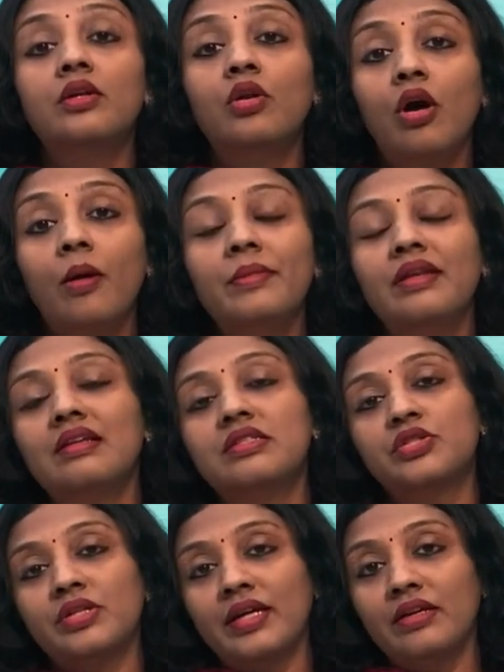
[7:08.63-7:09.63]

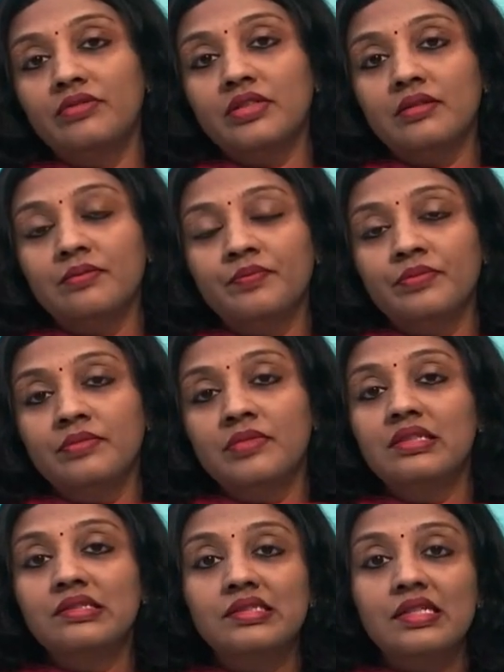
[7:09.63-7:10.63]
dominant driver,
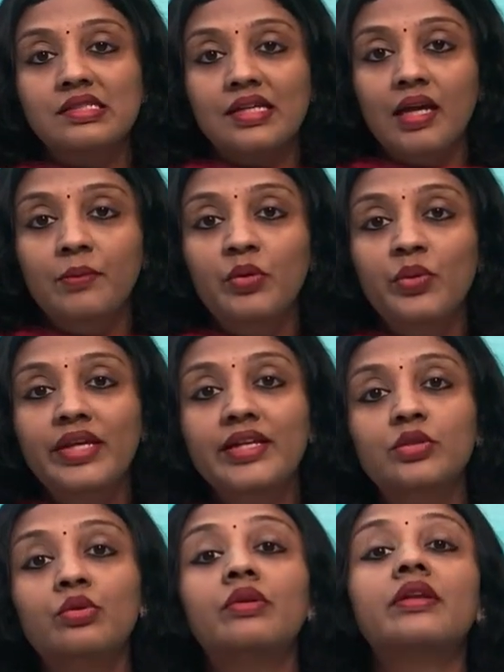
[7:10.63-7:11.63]
this is the time you
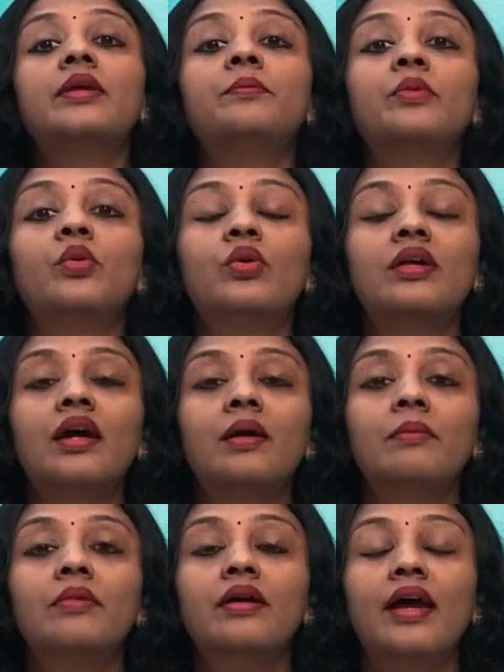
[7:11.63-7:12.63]
need to
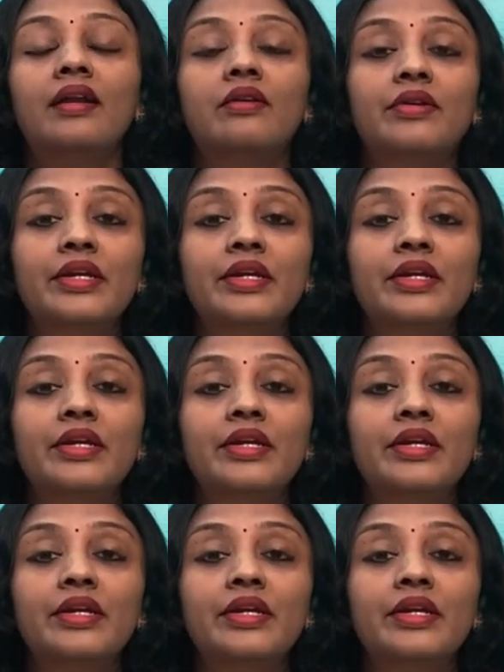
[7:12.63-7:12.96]
reprogram and